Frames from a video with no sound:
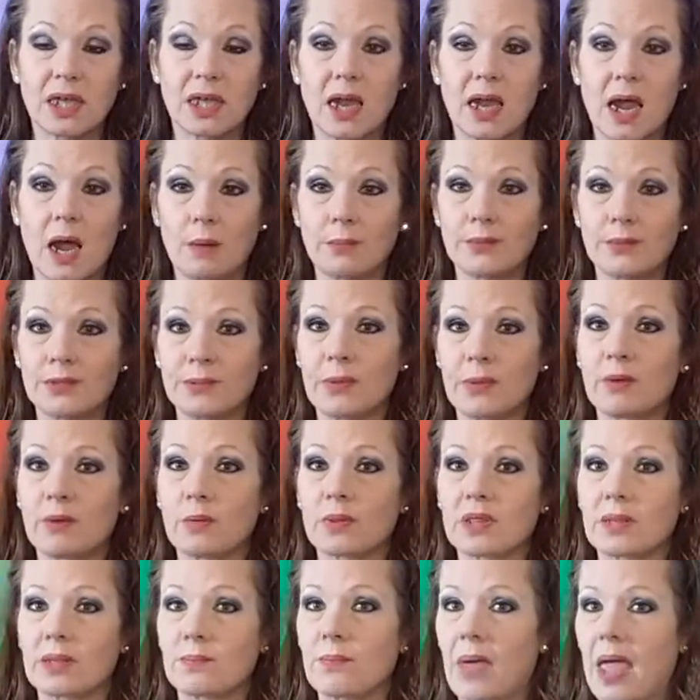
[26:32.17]
and it helps me
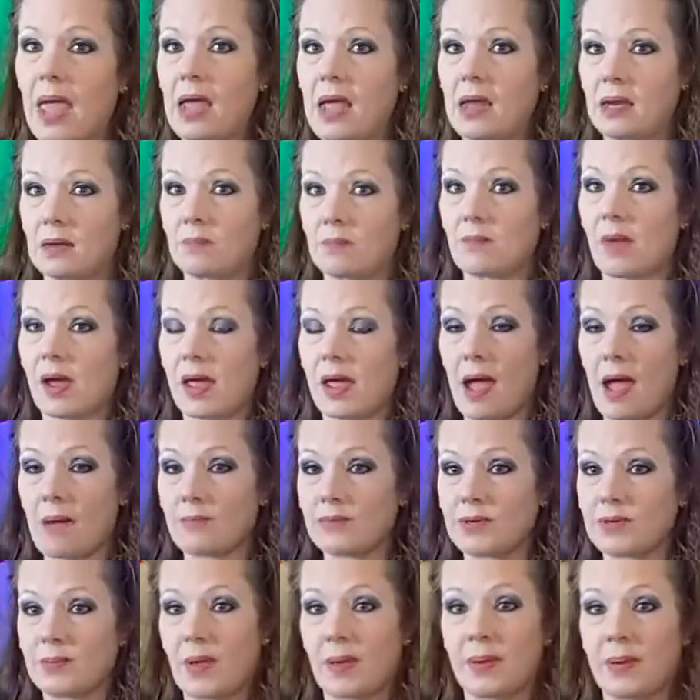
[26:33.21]
with the pain in my
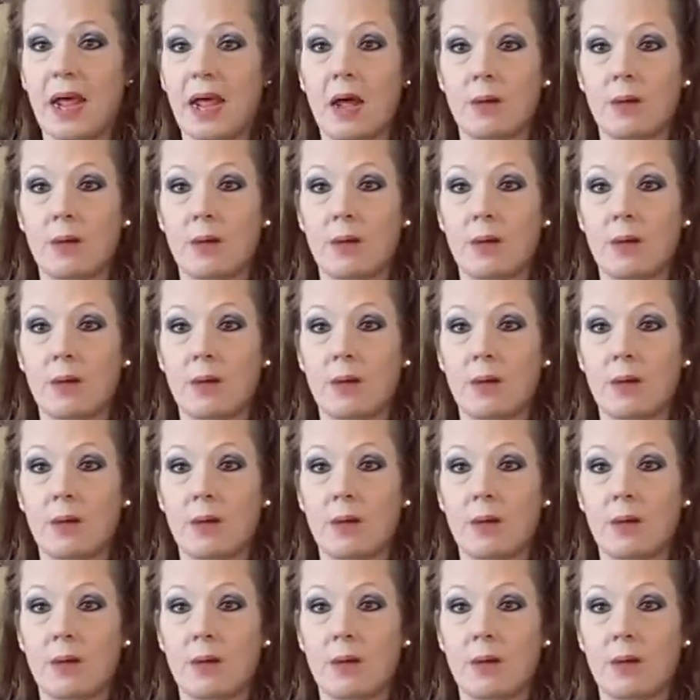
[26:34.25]
abdomen.